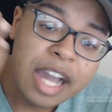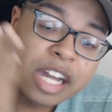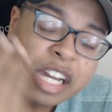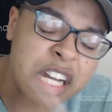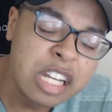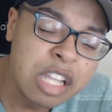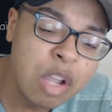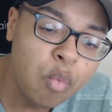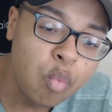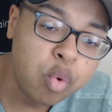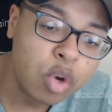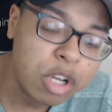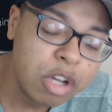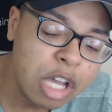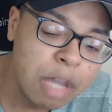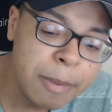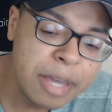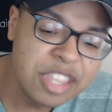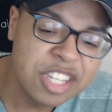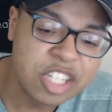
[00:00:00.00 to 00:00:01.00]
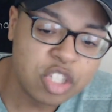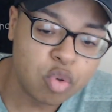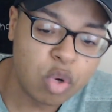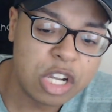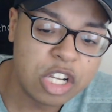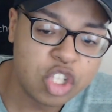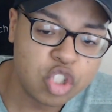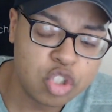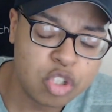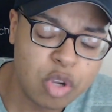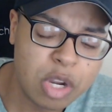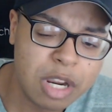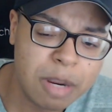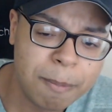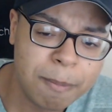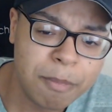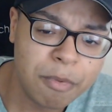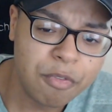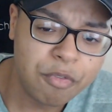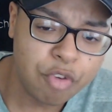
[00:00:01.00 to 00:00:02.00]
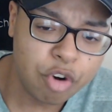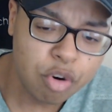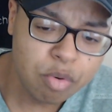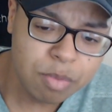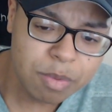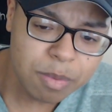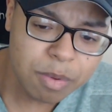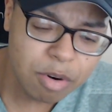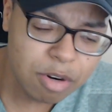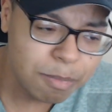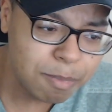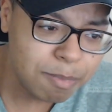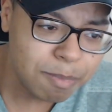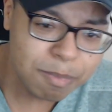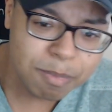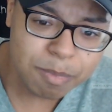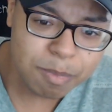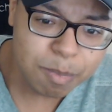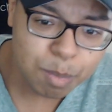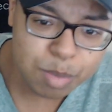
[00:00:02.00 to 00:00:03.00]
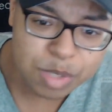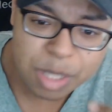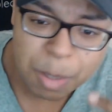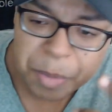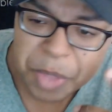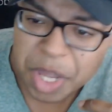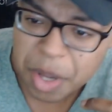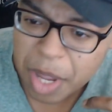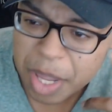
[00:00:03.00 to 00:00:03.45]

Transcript: could it really be the string fruit or something?